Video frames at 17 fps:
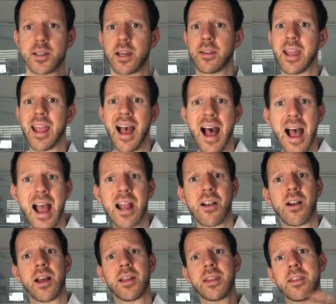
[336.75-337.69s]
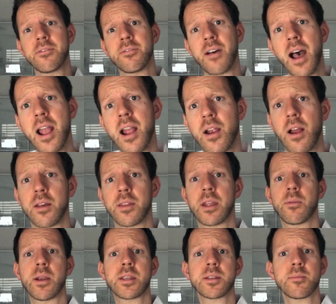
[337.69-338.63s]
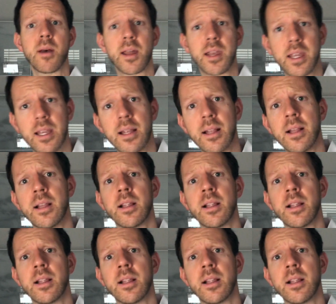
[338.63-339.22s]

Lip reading: how they hire, how they fire, how they raise money,